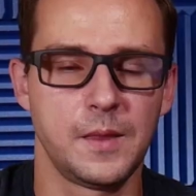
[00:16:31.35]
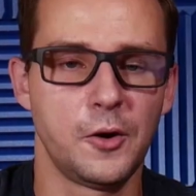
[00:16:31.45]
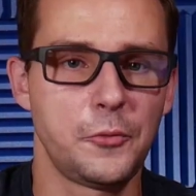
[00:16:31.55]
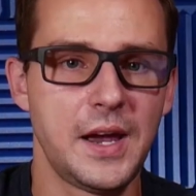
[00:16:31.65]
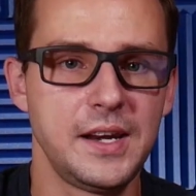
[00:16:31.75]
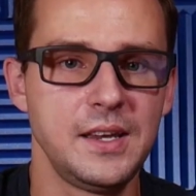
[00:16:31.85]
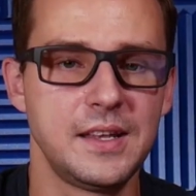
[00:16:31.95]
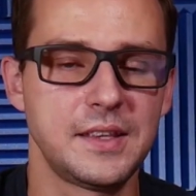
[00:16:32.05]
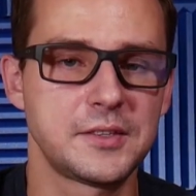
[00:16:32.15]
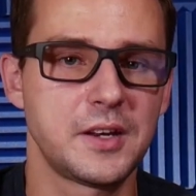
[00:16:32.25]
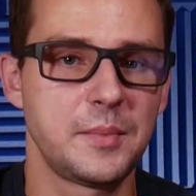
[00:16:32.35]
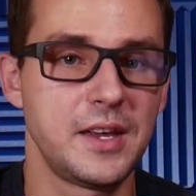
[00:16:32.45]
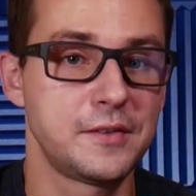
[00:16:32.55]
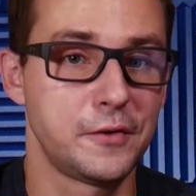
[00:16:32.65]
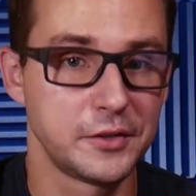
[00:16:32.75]
Alrighty, and that's gonna be
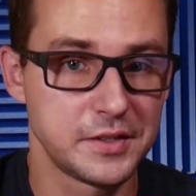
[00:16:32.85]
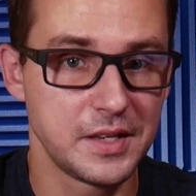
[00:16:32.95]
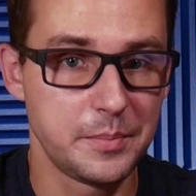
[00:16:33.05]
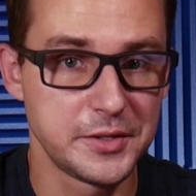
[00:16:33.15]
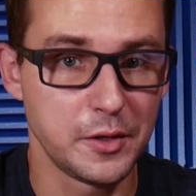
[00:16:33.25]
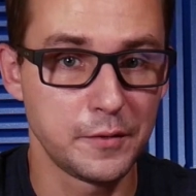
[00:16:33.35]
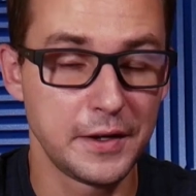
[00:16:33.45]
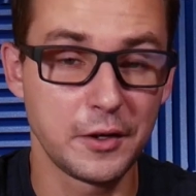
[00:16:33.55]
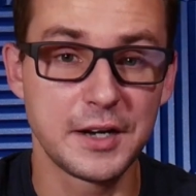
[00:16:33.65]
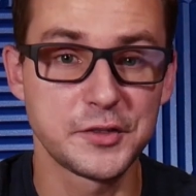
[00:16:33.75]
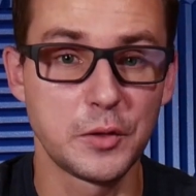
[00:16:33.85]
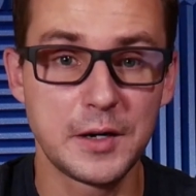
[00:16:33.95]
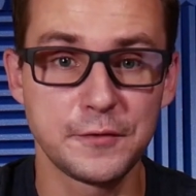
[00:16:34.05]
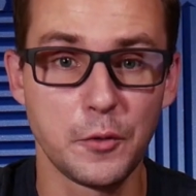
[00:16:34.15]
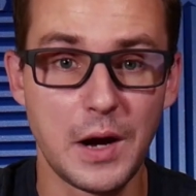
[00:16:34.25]
it for this episode. Thank you guys so
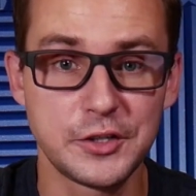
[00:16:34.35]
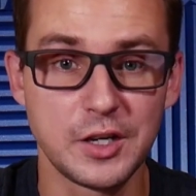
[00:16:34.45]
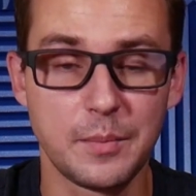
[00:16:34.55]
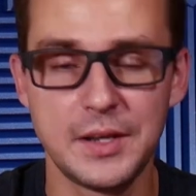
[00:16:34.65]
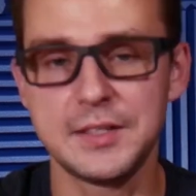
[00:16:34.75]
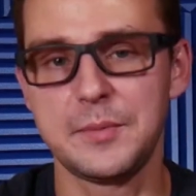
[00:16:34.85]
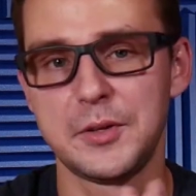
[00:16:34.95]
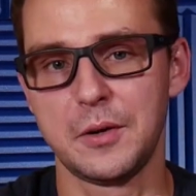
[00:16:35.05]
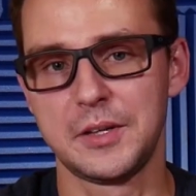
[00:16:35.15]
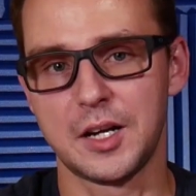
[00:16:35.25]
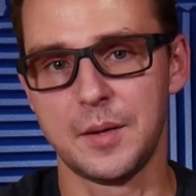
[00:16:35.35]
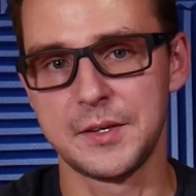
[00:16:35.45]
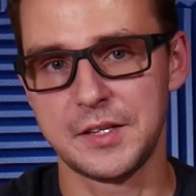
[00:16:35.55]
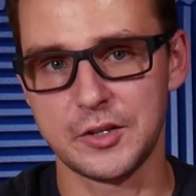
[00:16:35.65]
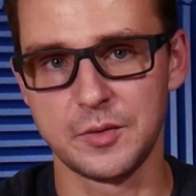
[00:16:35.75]
much for watching. Please let me know in the
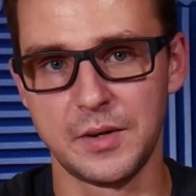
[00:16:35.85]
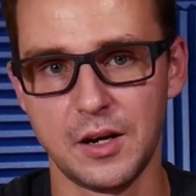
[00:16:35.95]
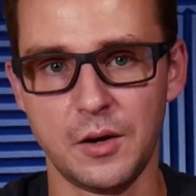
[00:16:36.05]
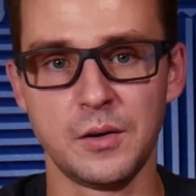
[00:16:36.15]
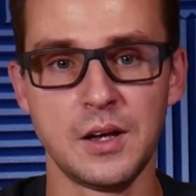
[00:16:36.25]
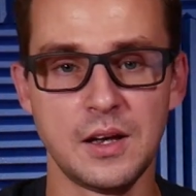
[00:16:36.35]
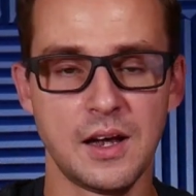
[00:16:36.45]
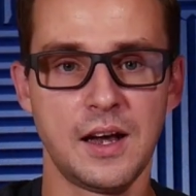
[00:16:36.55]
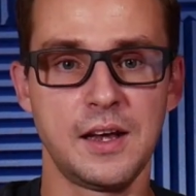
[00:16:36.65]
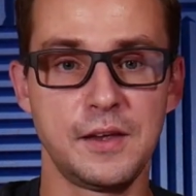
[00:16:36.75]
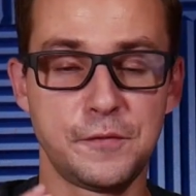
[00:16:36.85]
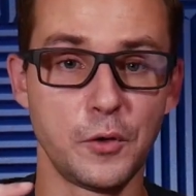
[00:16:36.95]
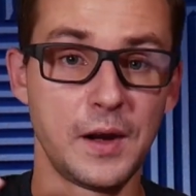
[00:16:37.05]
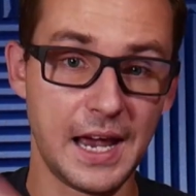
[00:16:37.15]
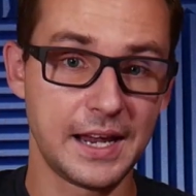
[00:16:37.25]
comment section below if
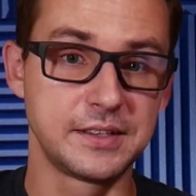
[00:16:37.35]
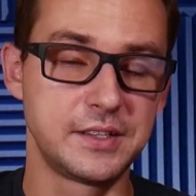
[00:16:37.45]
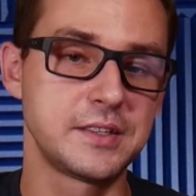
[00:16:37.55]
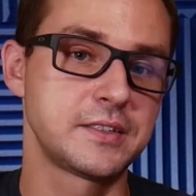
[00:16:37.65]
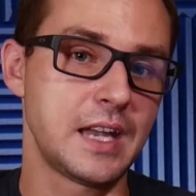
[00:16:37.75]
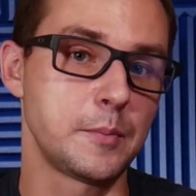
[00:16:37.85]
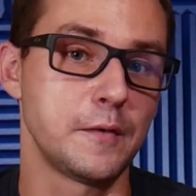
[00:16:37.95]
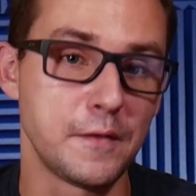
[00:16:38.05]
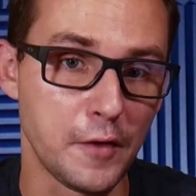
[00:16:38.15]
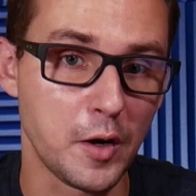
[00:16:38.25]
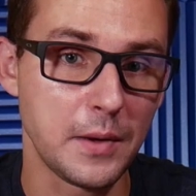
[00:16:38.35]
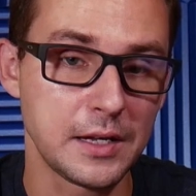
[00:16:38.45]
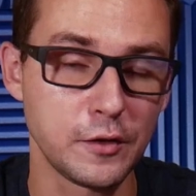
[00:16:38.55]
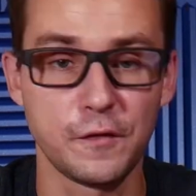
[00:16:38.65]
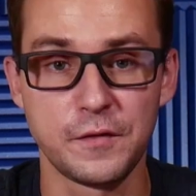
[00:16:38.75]
you like this type of
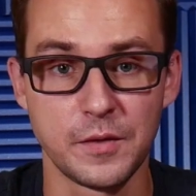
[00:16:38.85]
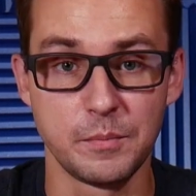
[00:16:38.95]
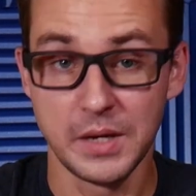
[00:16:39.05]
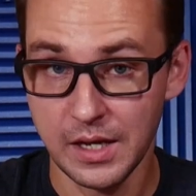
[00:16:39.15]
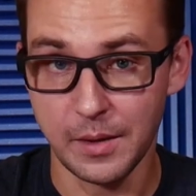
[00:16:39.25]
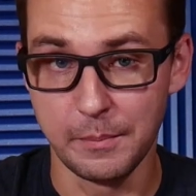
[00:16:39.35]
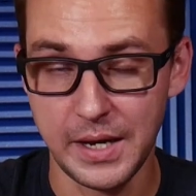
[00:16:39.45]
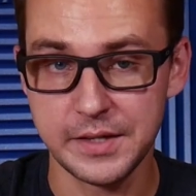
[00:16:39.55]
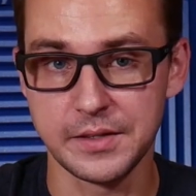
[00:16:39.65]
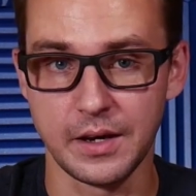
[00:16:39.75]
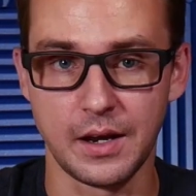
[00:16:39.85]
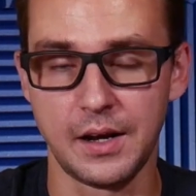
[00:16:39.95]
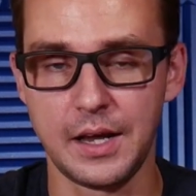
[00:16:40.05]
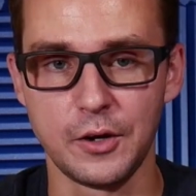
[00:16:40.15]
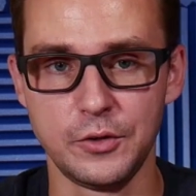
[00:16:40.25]
format of me mixing
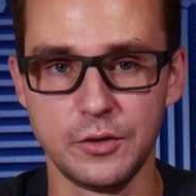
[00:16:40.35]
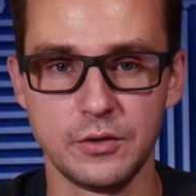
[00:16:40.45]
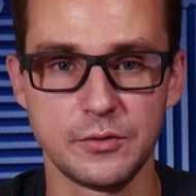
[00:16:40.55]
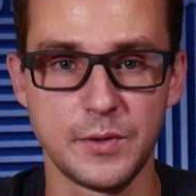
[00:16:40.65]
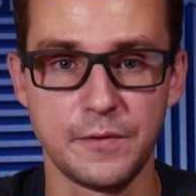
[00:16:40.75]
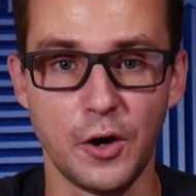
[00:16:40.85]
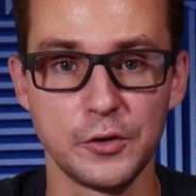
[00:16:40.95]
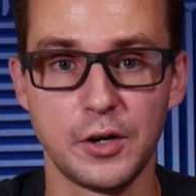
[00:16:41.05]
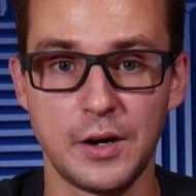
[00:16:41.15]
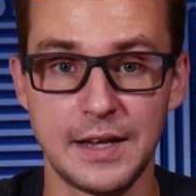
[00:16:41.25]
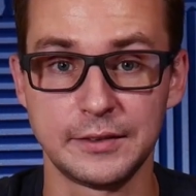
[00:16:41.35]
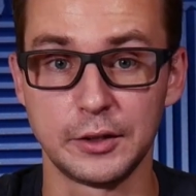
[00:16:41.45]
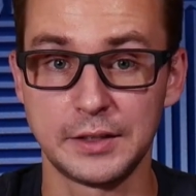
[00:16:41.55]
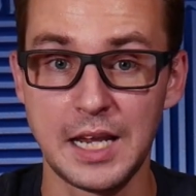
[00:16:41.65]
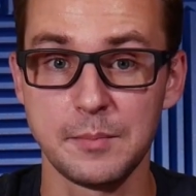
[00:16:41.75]
LEGO news with other
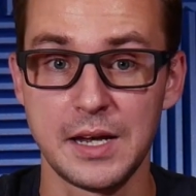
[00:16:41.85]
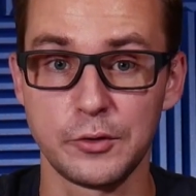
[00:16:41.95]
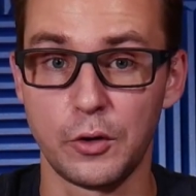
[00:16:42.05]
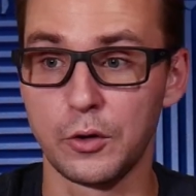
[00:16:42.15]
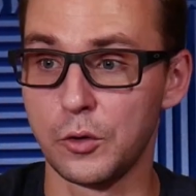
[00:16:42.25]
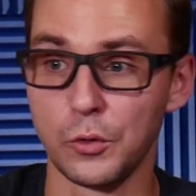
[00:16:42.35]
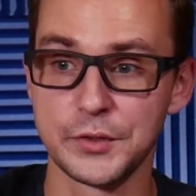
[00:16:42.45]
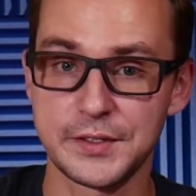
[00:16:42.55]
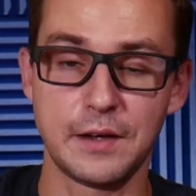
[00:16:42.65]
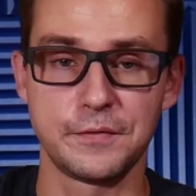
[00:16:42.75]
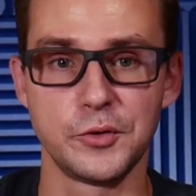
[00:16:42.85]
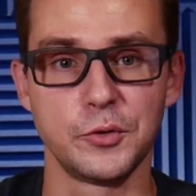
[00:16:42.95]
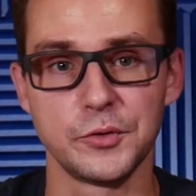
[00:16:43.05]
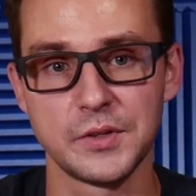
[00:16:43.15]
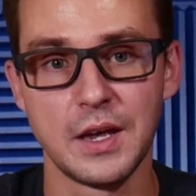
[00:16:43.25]
entertainment or cool stuff
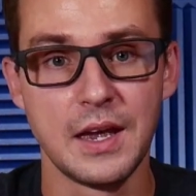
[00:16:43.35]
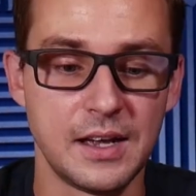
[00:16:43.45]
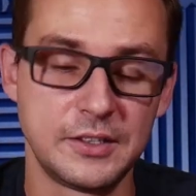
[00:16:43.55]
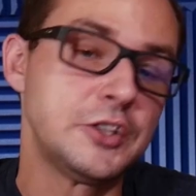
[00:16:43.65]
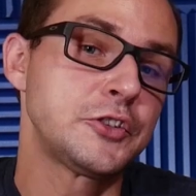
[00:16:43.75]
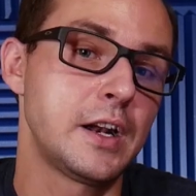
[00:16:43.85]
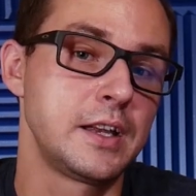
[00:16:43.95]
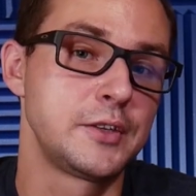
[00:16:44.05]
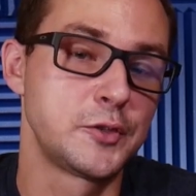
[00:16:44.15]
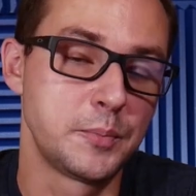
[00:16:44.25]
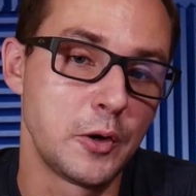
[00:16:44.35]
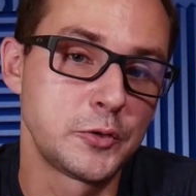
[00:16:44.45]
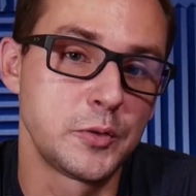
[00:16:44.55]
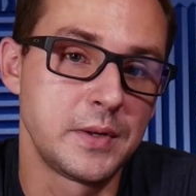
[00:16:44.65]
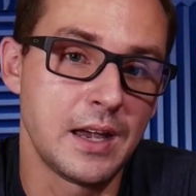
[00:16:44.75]
news. This channel is
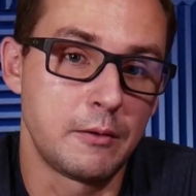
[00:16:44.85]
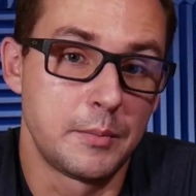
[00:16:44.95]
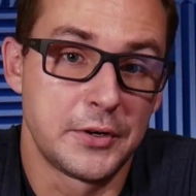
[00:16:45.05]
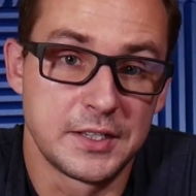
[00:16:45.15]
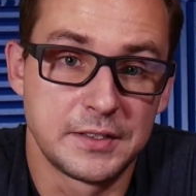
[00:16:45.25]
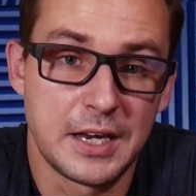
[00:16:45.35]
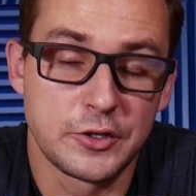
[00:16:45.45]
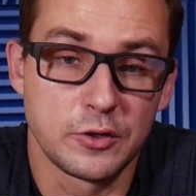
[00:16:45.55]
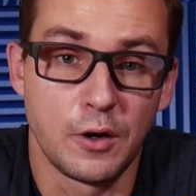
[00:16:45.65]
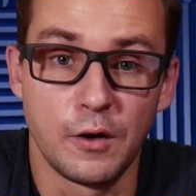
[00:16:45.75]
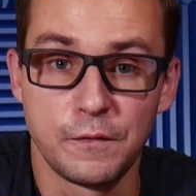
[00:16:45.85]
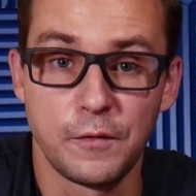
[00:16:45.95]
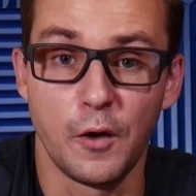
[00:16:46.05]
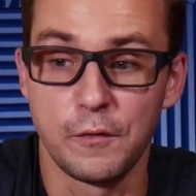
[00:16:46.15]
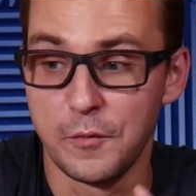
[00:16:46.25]
supposed to be a representation
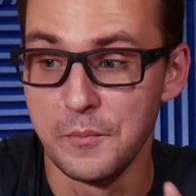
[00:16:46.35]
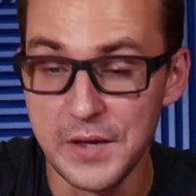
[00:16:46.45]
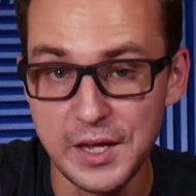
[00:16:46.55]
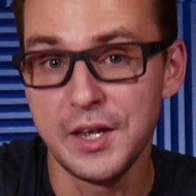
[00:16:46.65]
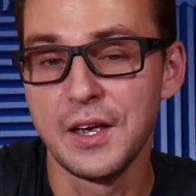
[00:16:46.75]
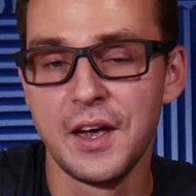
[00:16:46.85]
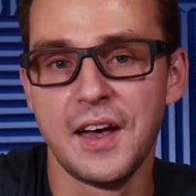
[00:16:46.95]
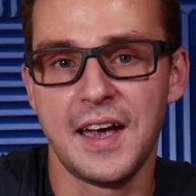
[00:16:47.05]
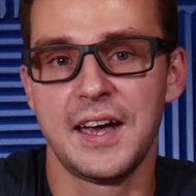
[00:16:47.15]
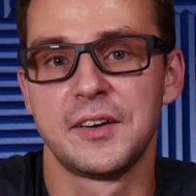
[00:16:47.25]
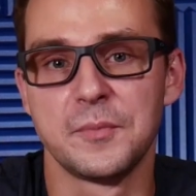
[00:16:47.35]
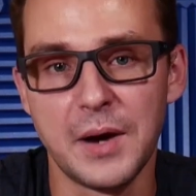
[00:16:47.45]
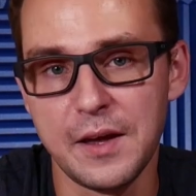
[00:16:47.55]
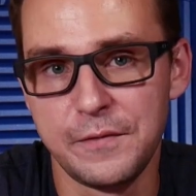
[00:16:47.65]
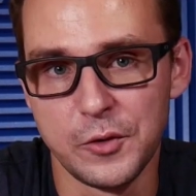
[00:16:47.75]
of me and
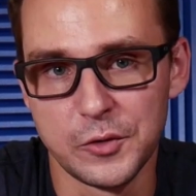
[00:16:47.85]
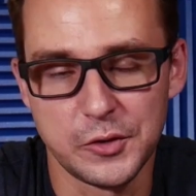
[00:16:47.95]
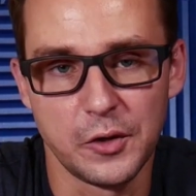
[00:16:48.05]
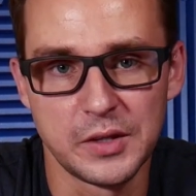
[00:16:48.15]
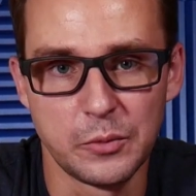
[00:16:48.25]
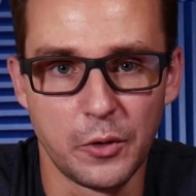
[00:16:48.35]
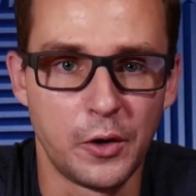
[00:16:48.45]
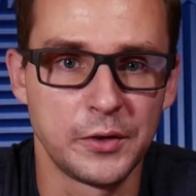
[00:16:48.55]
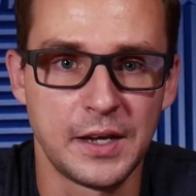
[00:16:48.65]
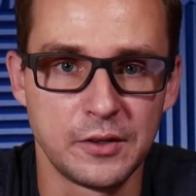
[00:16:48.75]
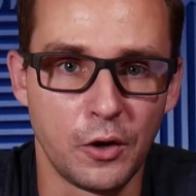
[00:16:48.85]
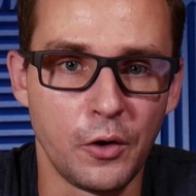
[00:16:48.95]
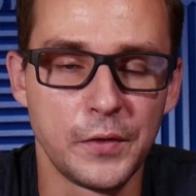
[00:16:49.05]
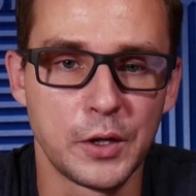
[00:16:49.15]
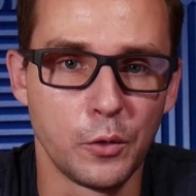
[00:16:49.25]
my views on the world and
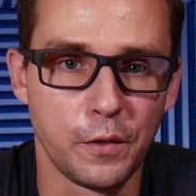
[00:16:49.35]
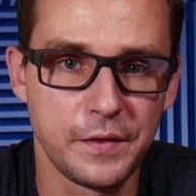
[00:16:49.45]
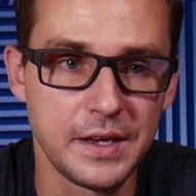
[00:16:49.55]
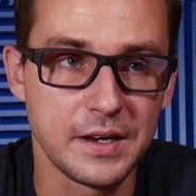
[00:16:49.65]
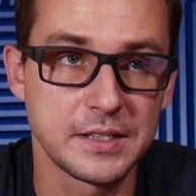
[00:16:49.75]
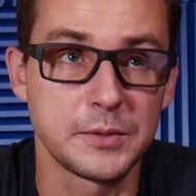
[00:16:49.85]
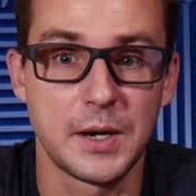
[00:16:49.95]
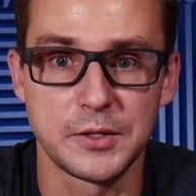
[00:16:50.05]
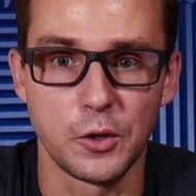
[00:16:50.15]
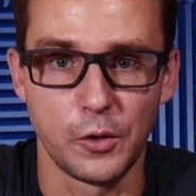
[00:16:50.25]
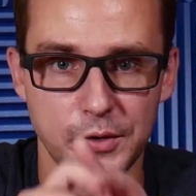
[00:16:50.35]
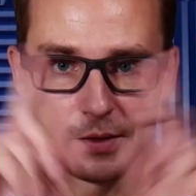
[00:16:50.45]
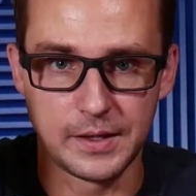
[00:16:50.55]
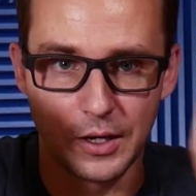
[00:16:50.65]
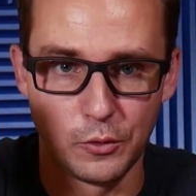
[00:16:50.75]
all the cool things. That's why it's
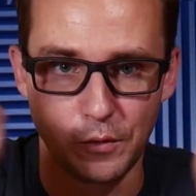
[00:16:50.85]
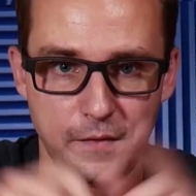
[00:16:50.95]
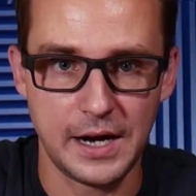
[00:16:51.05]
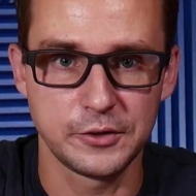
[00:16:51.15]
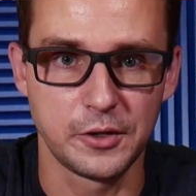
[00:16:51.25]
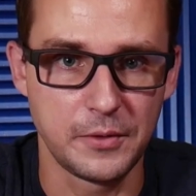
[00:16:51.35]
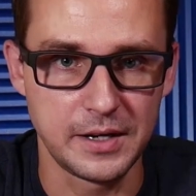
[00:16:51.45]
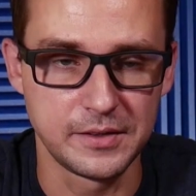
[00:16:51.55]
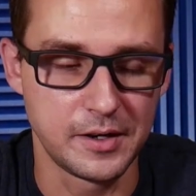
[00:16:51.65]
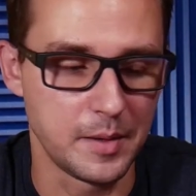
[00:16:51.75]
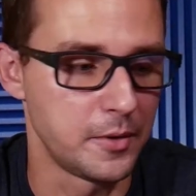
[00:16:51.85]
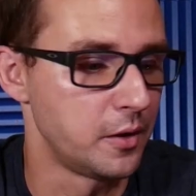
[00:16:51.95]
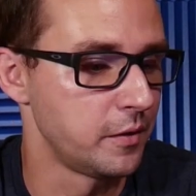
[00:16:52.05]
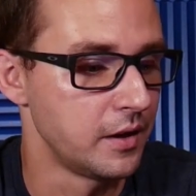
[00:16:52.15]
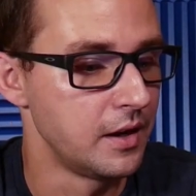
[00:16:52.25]
called the cool factor right there
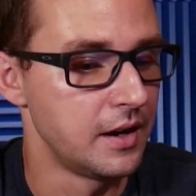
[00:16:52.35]
above.